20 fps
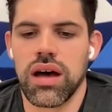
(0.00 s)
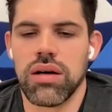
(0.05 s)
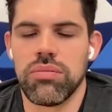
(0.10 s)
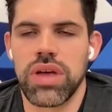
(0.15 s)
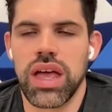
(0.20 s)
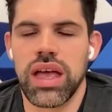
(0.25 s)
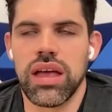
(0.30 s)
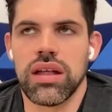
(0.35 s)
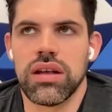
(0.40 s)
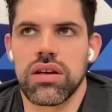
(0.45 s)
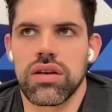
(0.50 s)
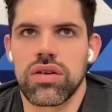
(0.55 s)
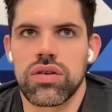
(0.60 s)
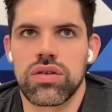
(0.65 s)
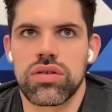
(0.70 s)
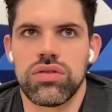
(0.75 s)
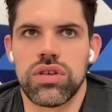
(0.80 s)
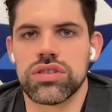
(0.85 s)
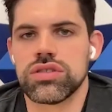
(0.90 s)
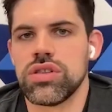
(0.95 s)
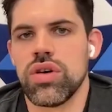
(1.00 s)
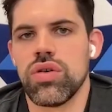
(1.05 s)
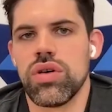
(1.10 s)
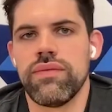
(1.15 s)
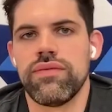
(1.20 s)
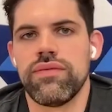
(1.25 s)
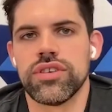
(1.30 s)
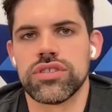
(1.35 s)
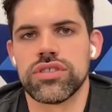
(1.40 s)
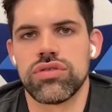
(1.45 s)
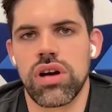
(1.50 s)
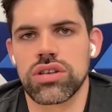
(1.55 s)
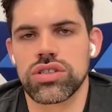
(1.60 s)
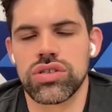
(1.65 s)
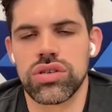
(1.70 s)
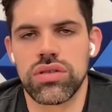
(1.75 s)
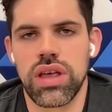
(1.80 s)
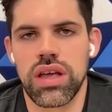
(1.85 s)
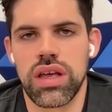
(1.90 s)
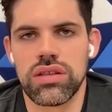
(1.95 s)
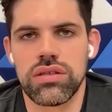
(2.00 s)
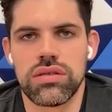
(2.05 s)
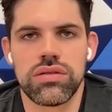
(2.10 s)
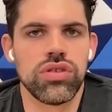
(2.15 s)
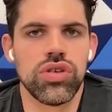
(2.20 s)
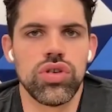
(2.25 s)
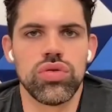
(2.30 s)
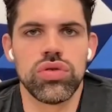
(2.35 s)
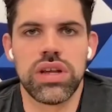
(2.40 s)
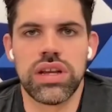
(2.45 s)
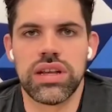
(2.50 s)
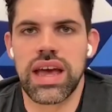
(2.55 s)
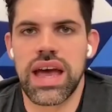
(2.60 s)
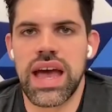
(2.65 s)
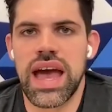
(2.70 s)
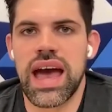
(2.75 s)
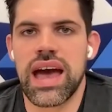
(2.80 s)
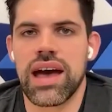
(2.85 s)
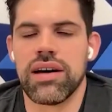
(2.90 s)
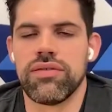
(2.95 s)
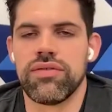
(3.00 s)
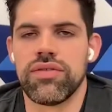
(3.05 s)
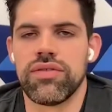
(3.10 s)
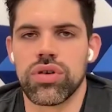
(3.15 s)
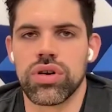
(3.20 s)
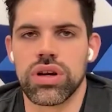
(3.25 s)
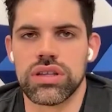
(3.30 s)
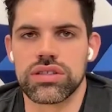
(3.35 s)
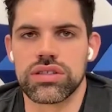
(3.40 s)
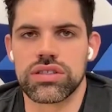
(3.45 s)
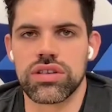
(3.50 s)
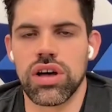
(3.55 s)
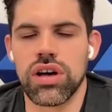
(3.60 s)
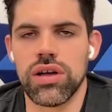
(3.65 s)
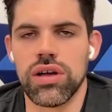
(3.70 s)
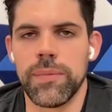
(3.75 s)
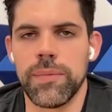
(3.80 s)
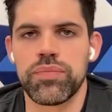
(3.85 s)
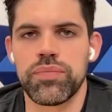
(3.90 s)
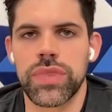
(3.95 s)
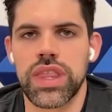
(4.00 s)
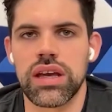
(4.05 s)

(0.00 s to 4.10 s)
And there's no infrastructure that you need to have or install